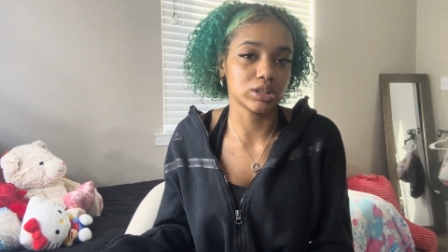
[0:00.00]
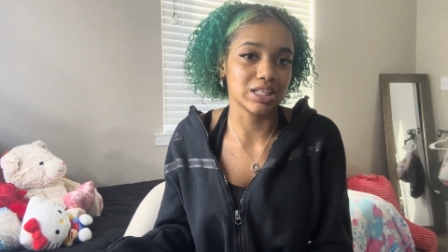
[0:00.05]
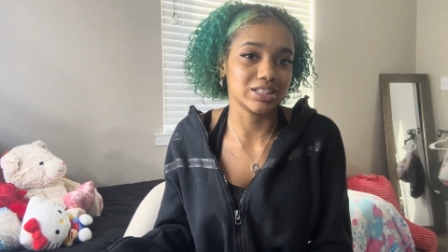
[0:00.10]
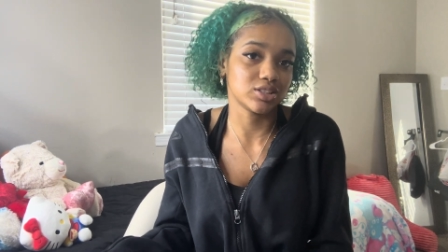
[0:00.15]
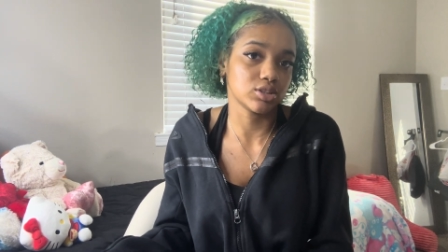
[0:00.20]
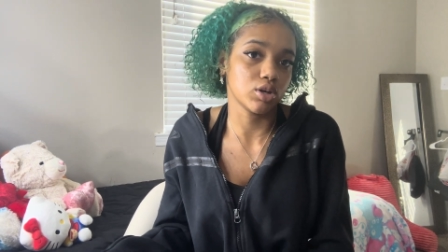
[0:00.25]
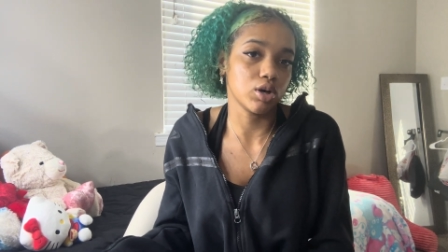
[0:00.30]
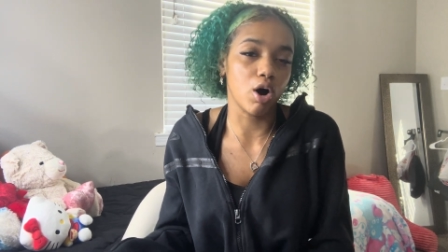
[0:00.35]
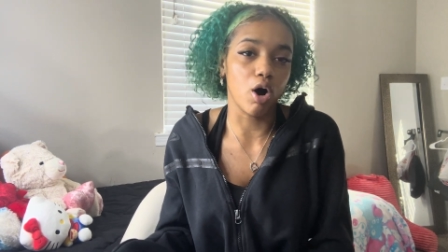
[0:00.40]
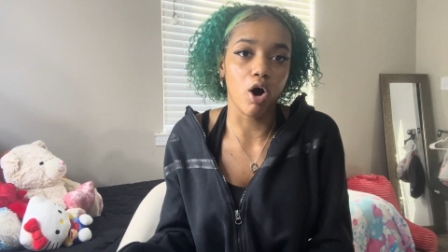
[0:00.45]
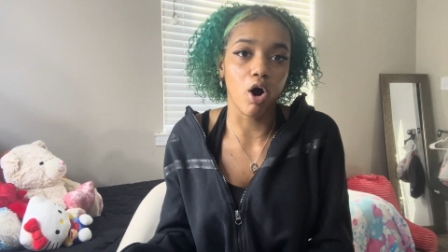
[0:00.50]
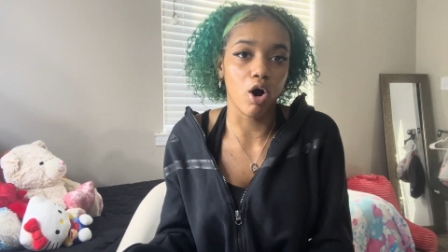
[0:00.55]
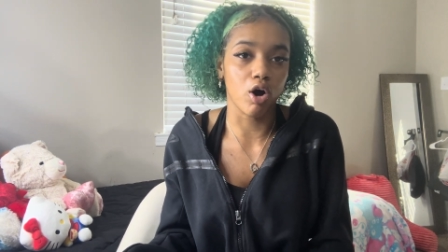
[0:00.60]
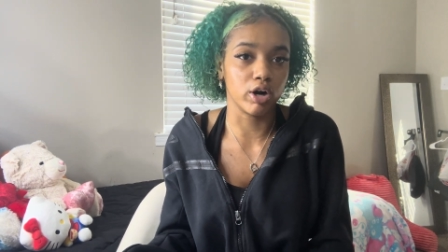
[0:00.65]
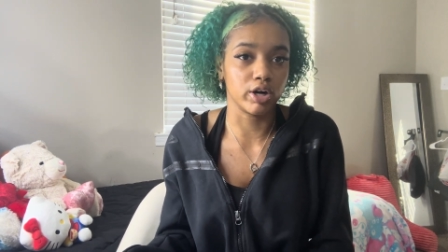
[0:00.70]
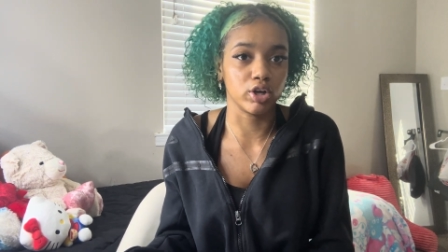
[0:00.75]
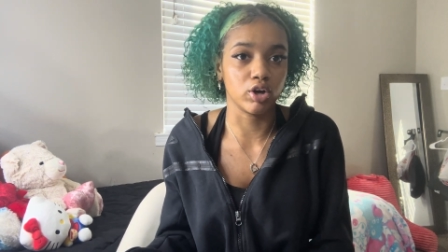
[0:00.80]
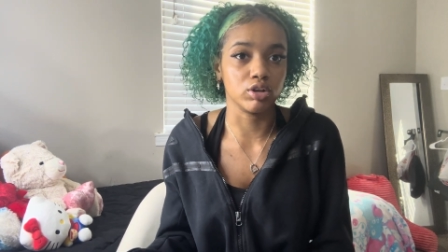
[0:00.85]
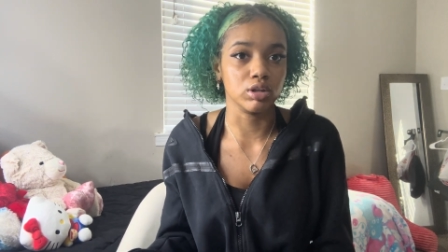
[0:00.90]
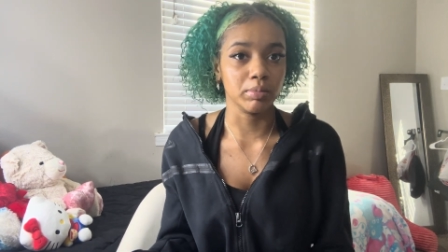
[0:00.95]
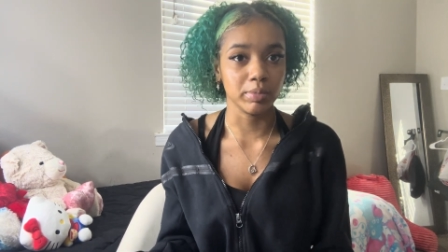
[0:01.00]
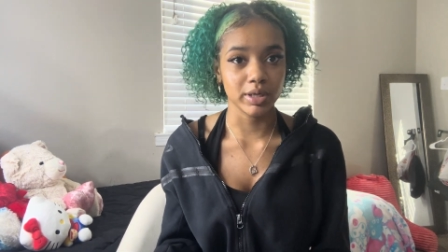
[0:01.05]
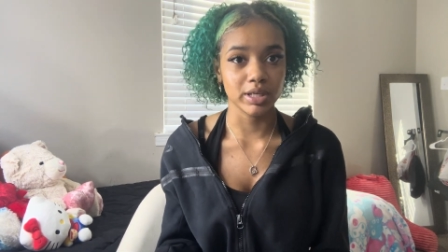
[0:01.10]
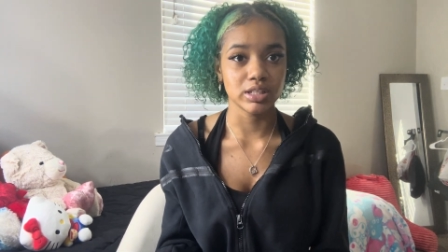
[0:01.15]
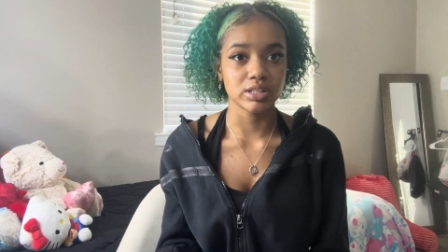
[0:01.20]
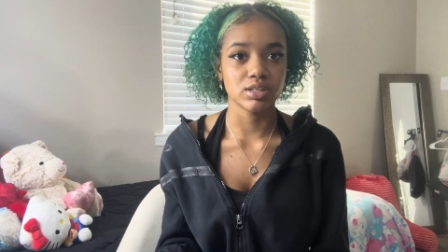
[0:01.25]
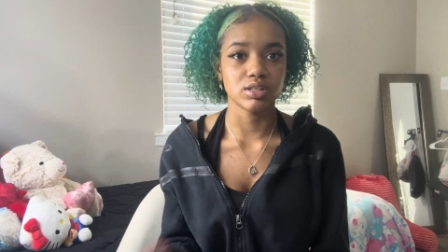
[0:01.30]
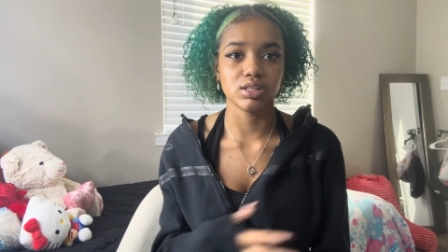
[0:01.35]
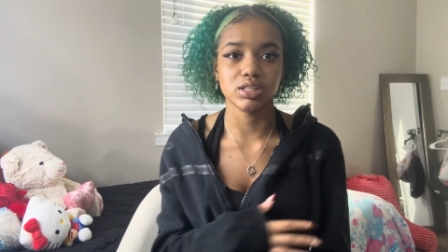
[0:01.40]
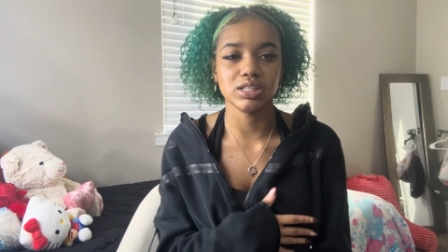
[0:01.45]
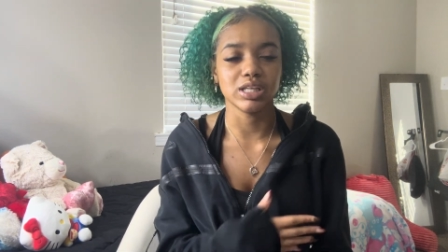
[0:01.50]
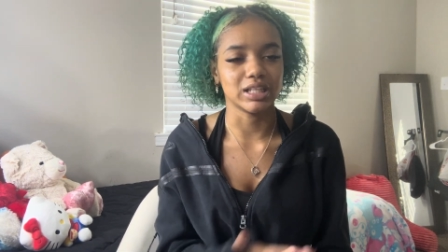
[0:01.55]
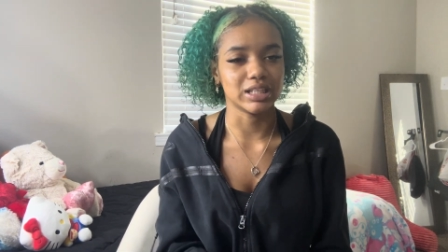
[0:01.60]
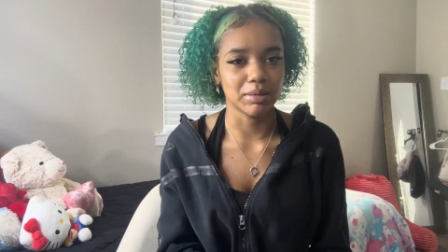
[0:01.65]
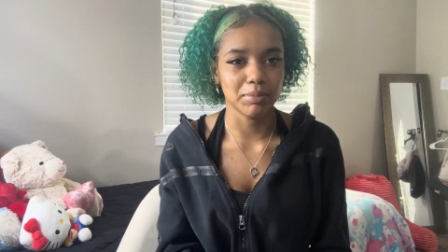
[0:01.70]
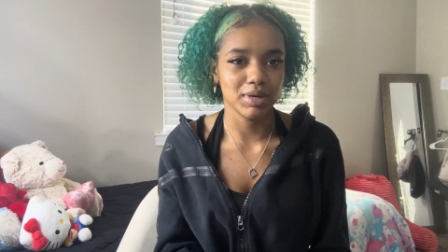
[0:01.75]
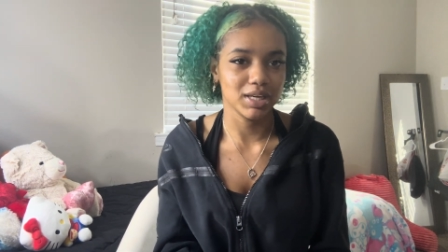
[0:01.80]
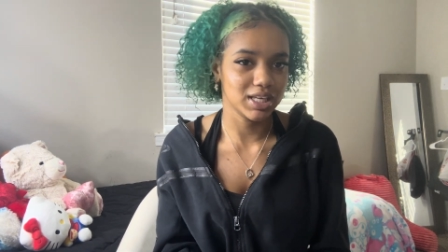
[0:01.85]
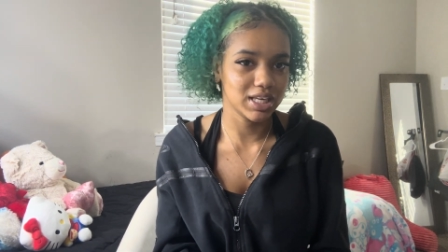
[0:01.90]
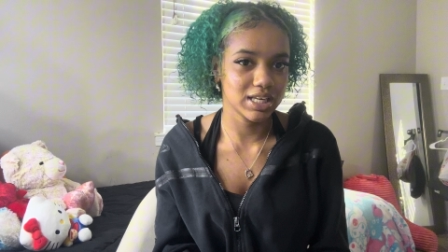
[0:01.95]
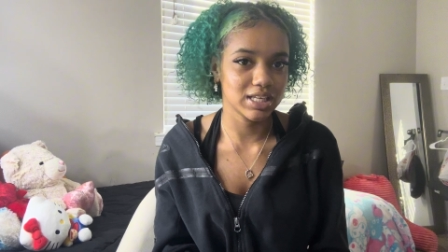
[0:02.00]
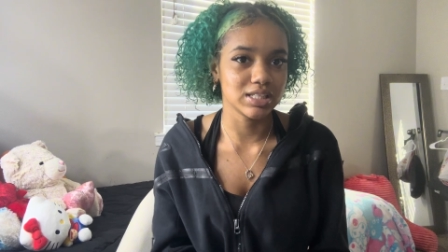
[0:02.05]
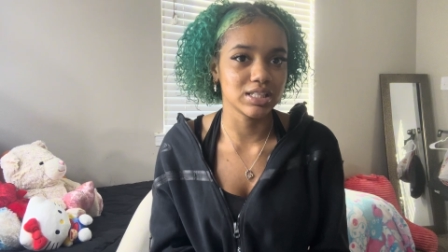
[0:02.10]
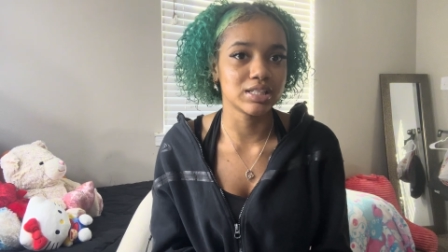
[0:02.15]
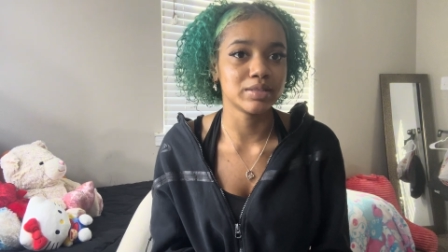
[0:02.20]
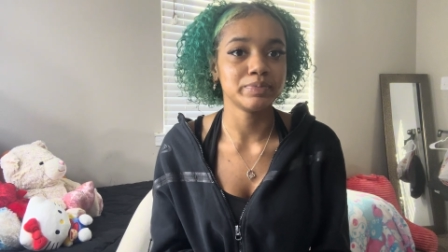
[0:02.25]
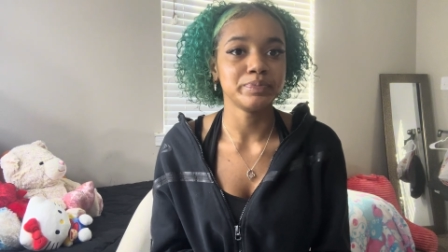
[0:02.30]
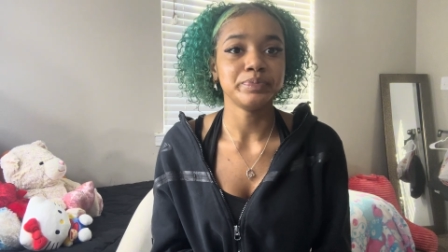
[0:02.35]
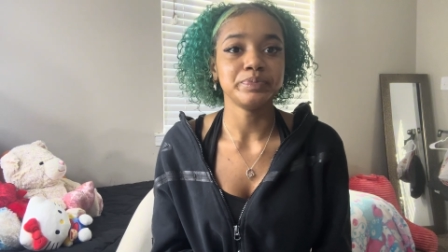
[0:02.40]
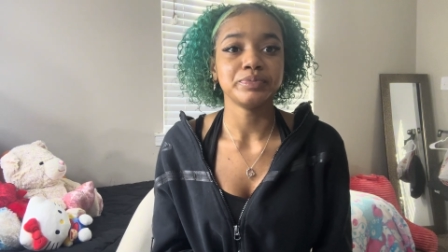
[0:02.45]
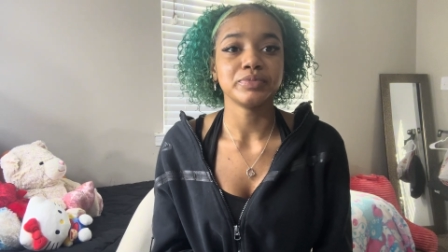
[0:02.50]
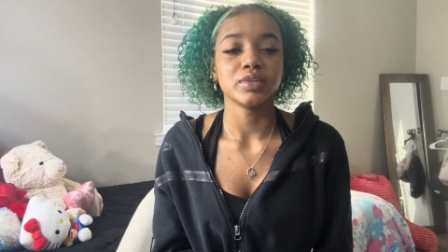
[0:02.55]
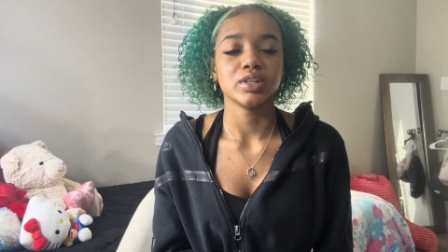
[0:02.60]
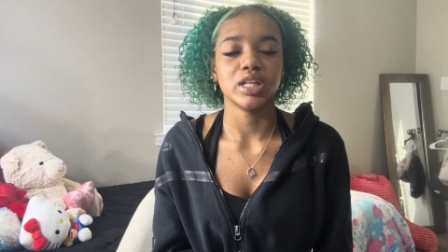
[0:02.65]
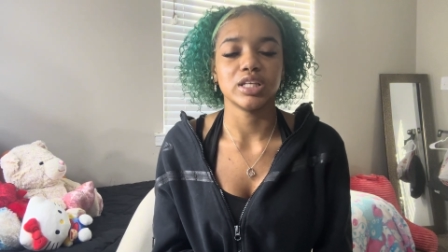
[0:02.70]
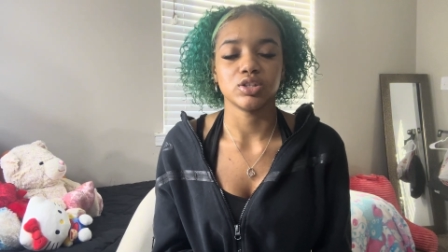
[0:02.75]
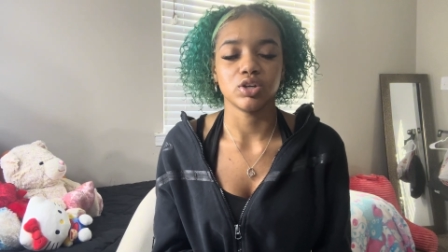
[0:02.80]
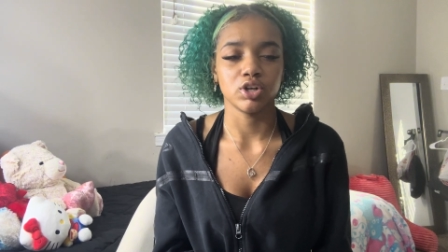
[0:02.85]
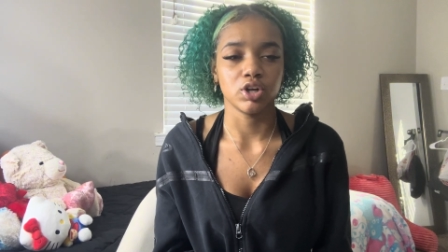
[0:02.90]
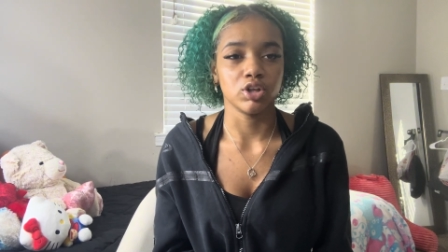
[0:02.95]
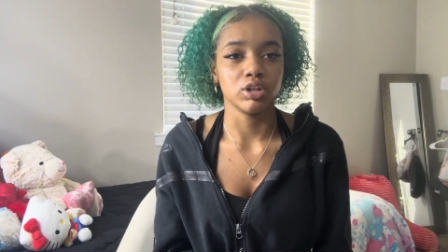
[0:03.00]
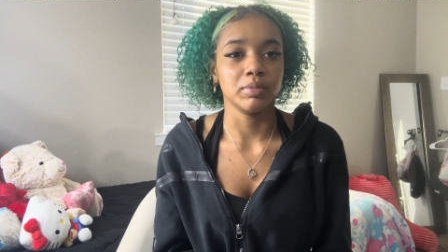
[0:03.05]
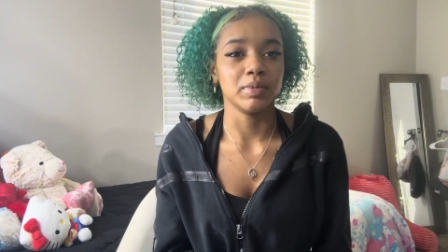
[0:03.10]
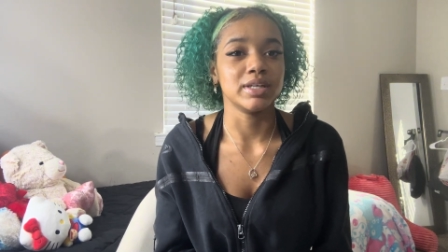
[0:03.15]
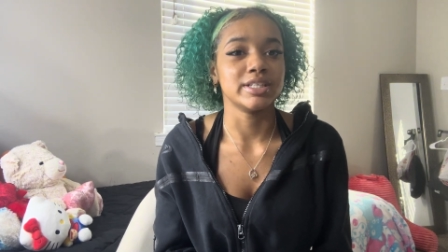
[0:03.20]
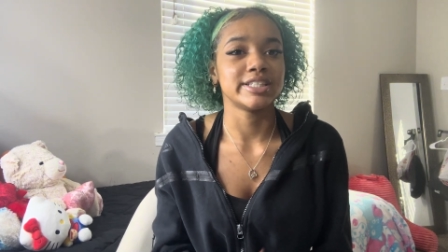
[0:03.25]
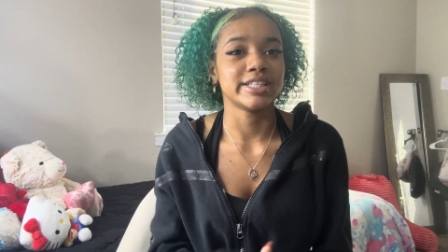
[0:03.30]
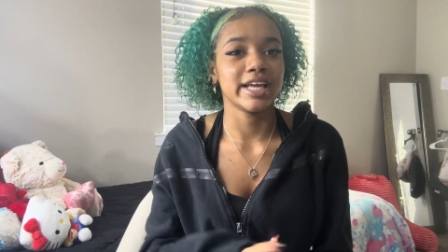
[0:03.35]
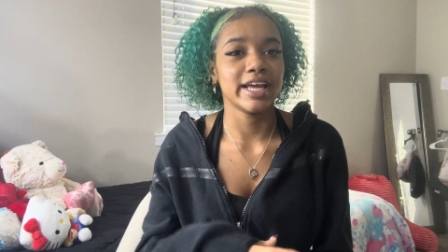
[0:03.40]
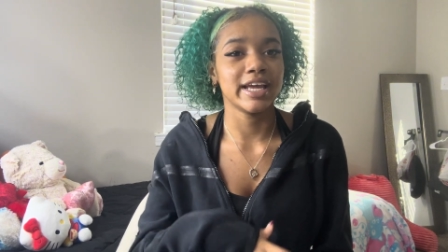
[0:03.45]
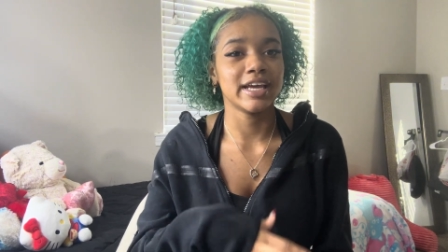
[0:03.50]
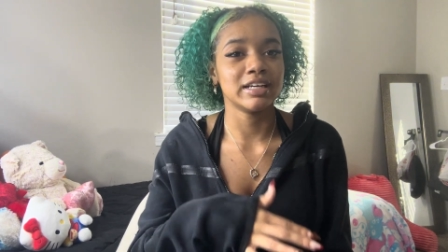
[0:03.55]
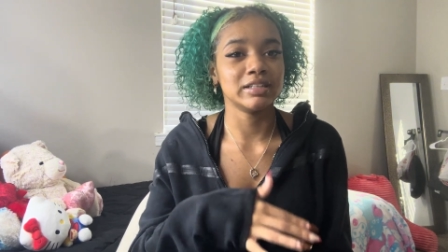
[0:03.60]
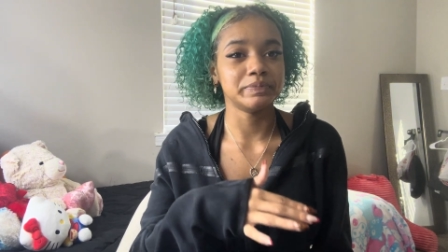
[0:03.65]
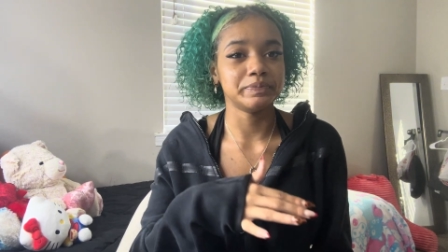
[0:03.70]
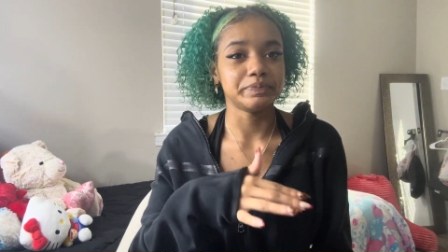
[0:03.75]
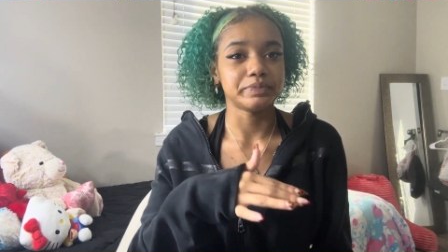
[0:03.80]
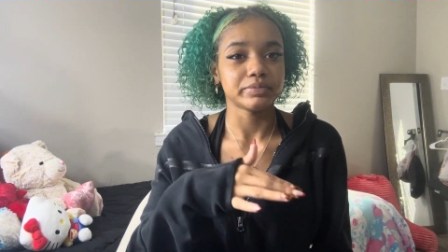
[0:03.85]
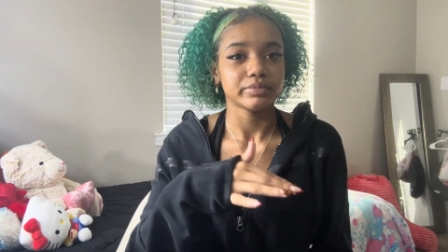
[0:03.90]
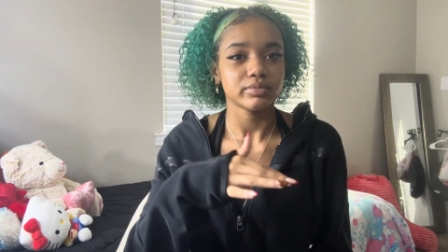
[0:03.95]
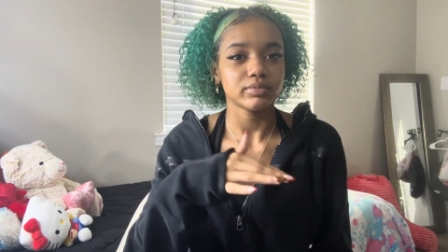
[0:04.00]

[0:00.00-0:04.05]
That's already on the bus. It's not that many kids that's already on the bus. And